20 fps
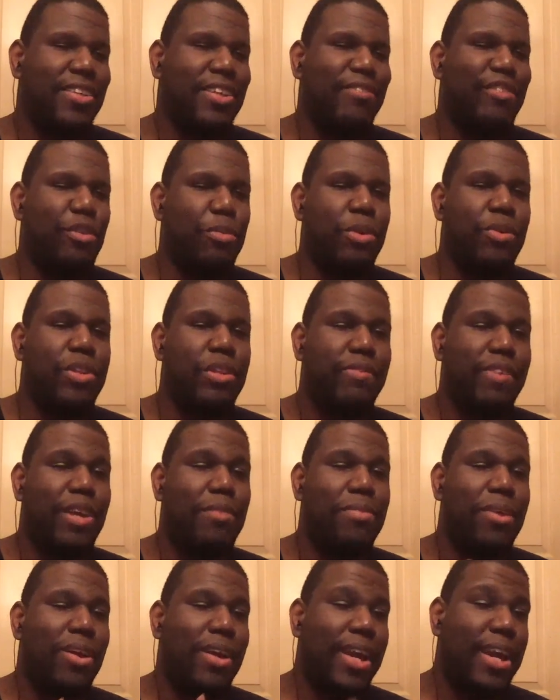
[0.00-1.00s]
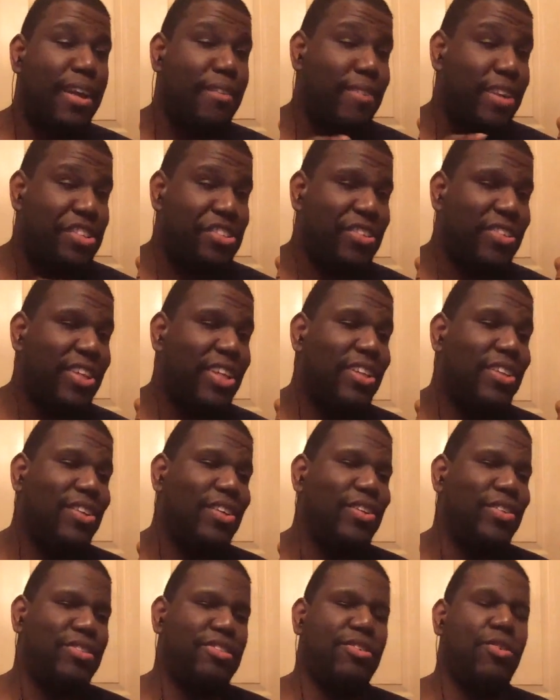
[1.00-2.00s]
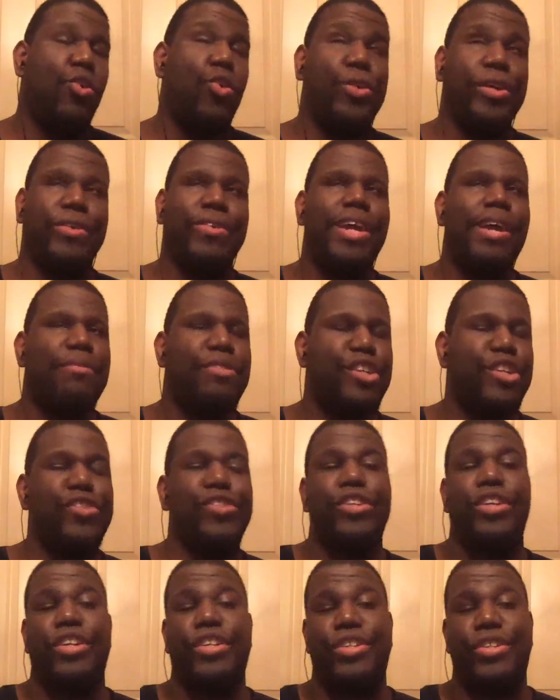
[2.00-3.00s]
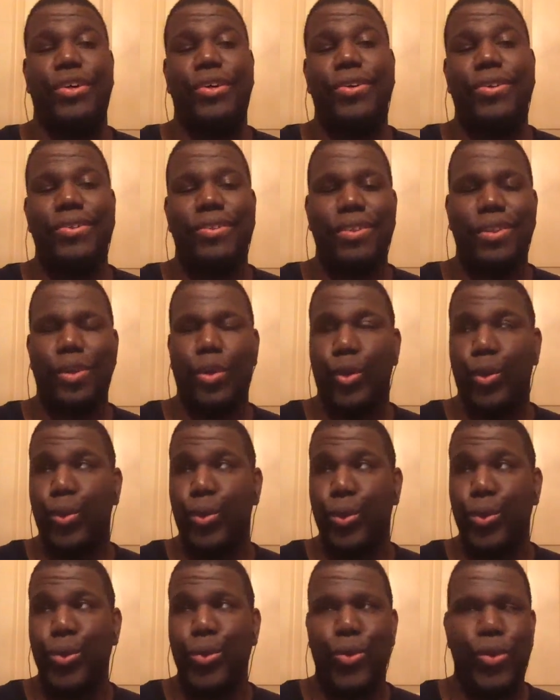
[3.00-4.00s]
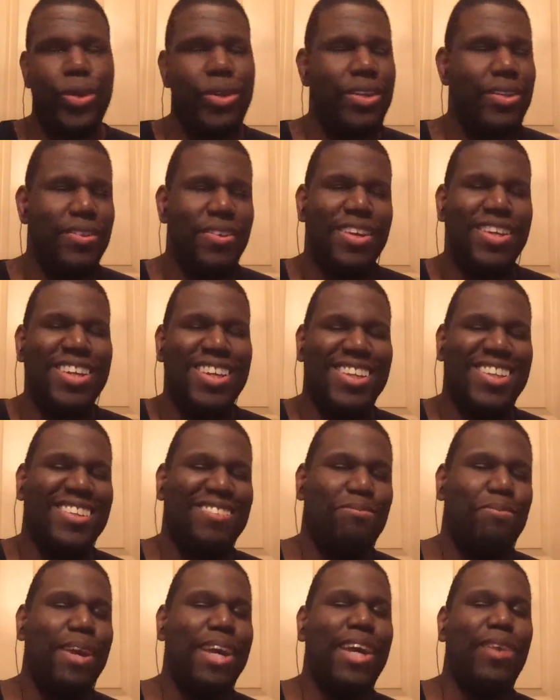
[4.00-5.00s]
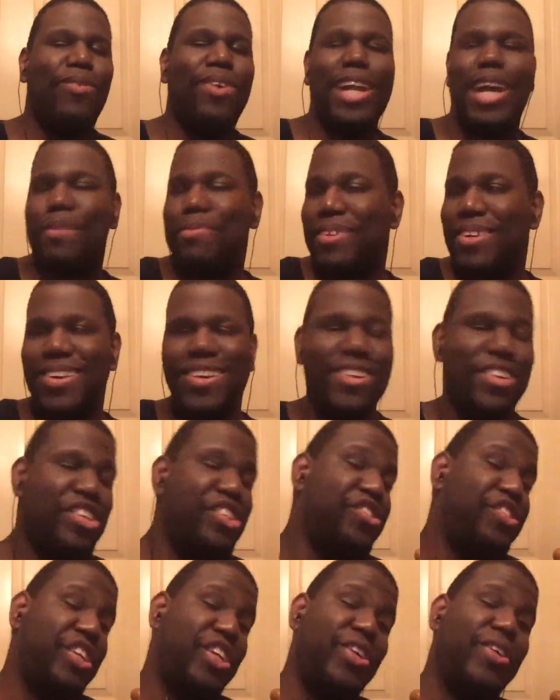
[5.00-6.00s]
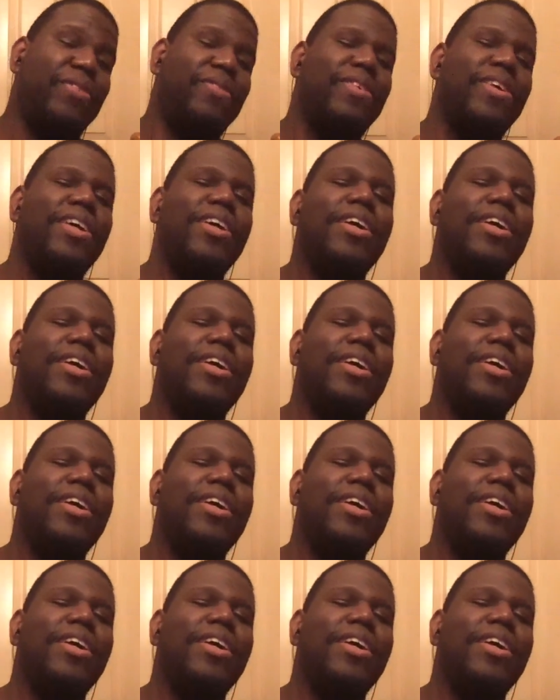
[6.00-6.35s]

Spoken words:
If you remember the vampire Evangeline, it's like, holy crap, she's an adult. Ooh. Man, what happened to her? She's cute.